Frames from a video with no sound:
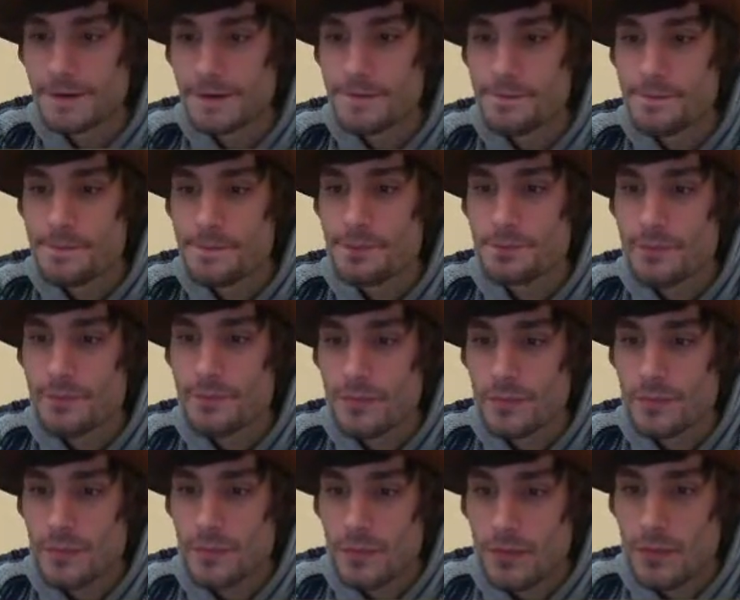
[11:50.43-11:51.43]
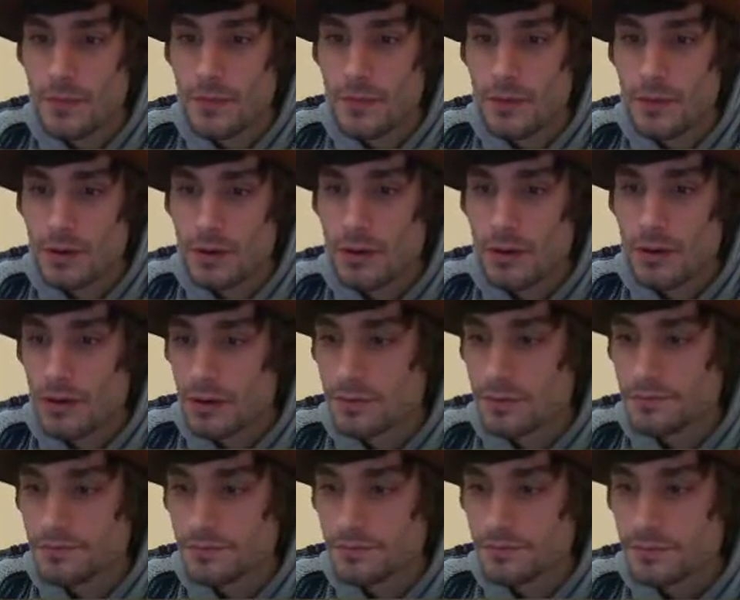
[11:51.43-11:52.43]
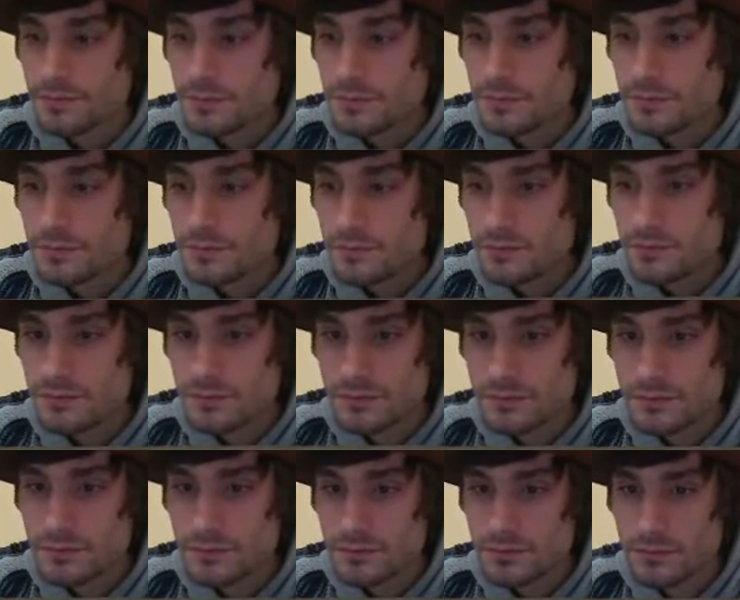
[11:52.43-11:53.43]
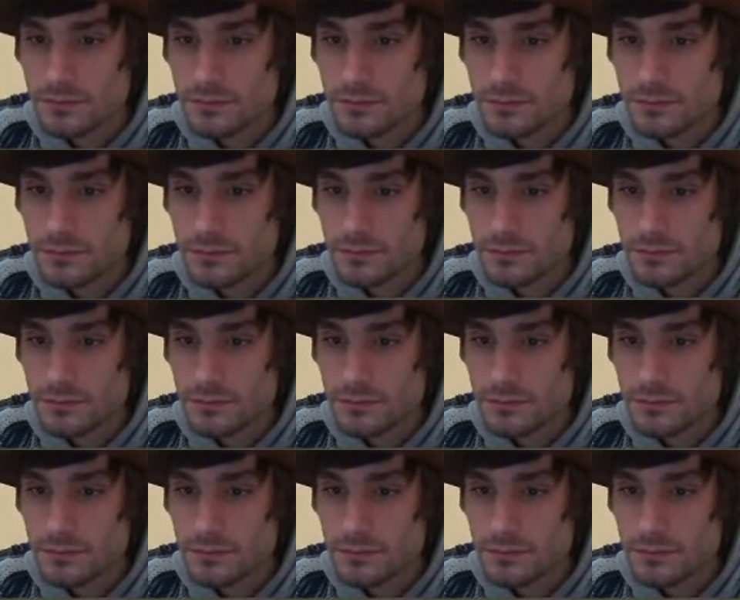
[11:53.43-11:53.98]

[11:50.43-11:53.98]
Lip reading: (no one is talking)